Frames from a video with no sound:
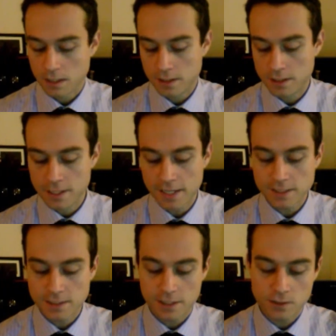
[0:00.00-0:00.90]
the
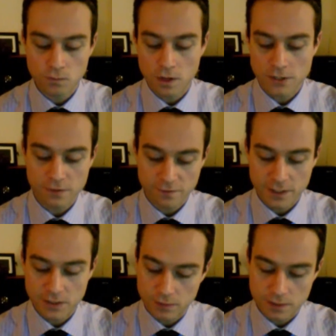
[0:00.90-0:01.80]
next day you'd wash your
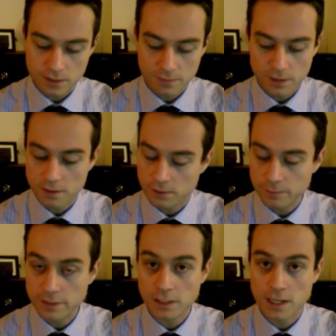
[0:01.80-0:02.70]
face with something a
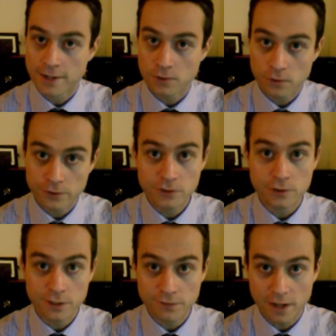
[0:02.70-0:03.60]
little bit lighter, or you
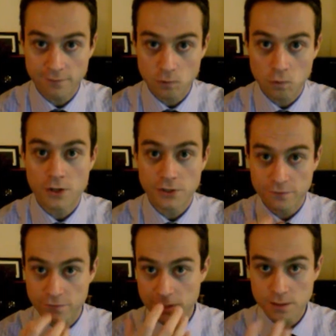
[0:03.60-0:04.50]
don't even have to wash your
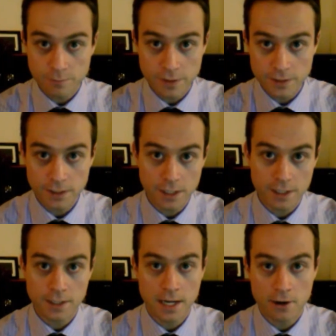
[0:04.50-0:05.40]
face depending
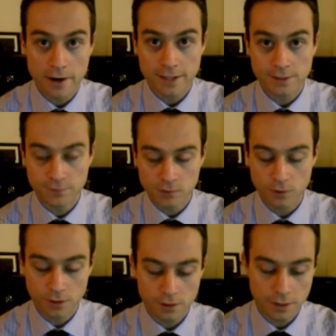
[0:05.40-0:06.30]
on how active you
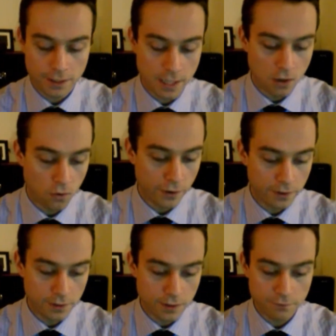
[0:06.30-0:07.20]
were and how
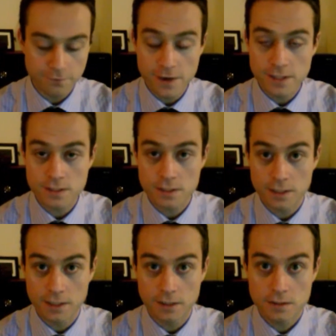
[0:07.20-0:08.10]
oily your face it
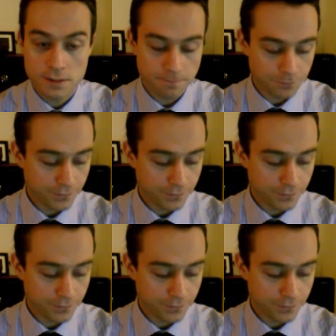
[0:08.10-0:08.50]
gets,